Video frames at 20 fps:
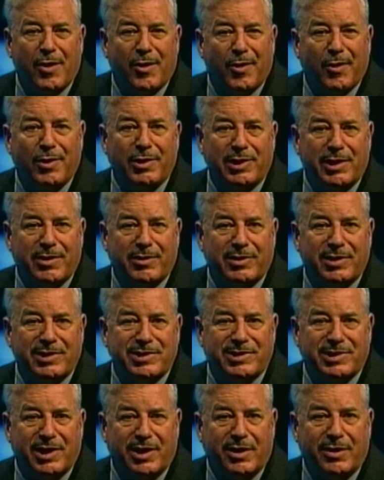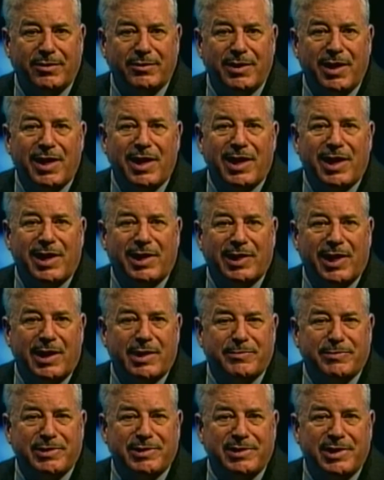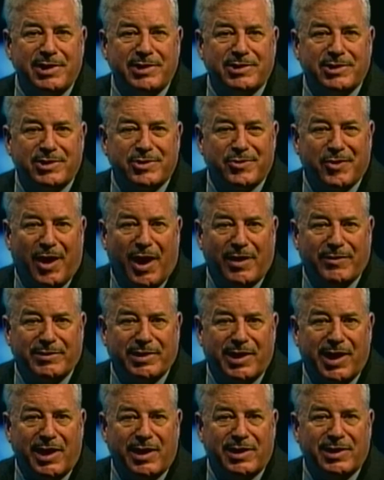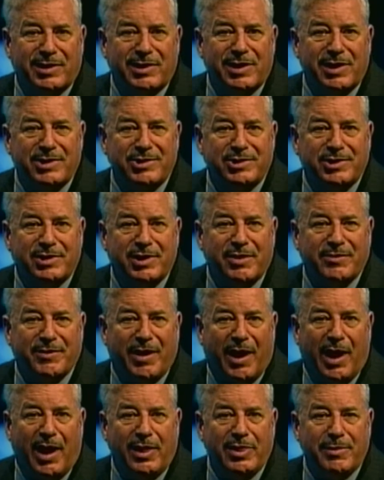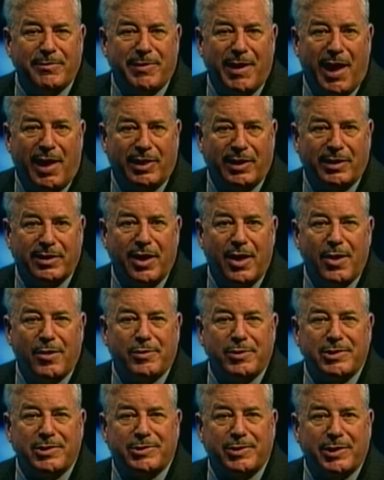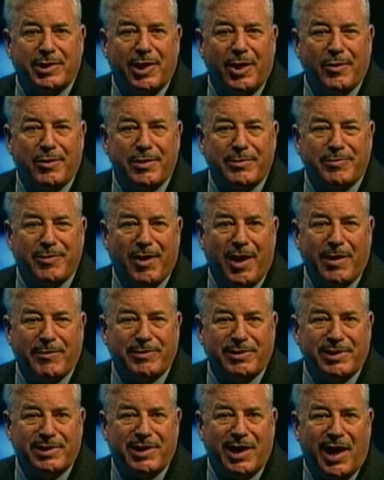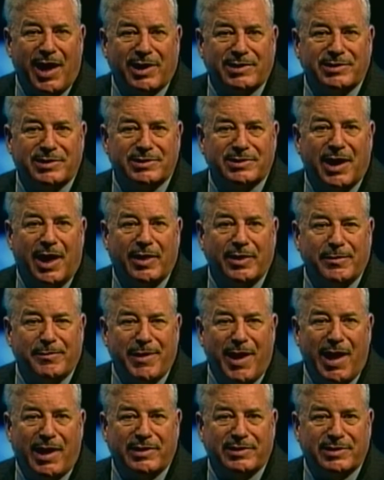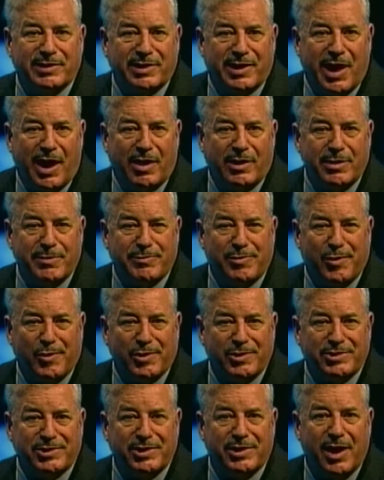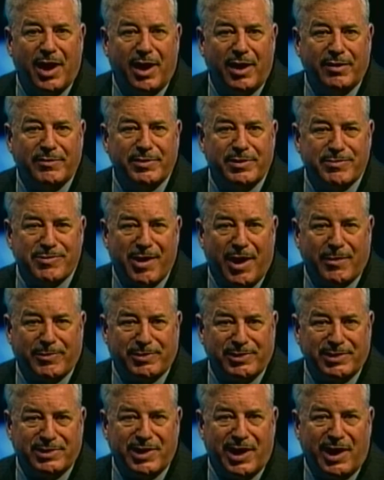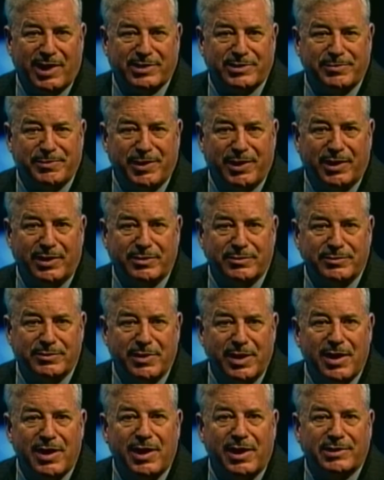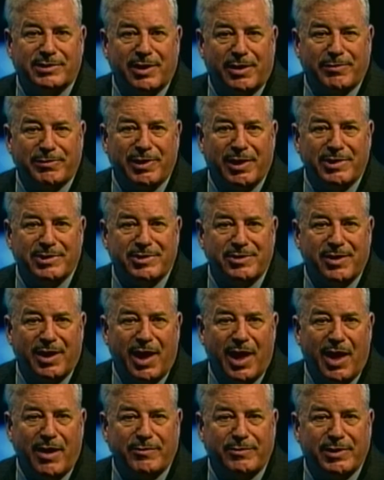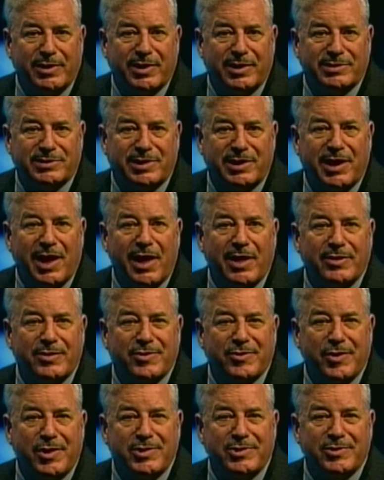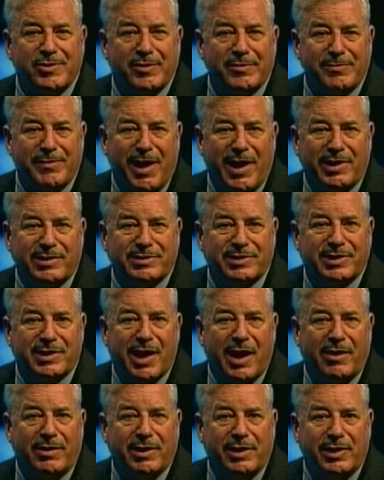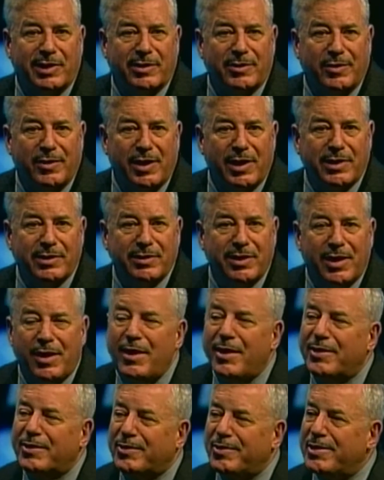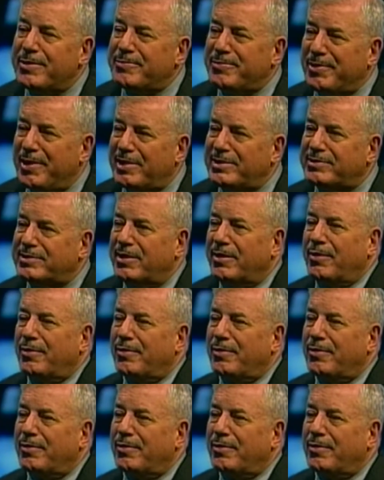Earlier this year, he led a petition drive to get an initiative on the ballot which would lower property taxes on the Madison County portion of the property tax bill. It's our pleasure to have with us today the treasurer of Madison County, Illinois, Kurt Prenzler.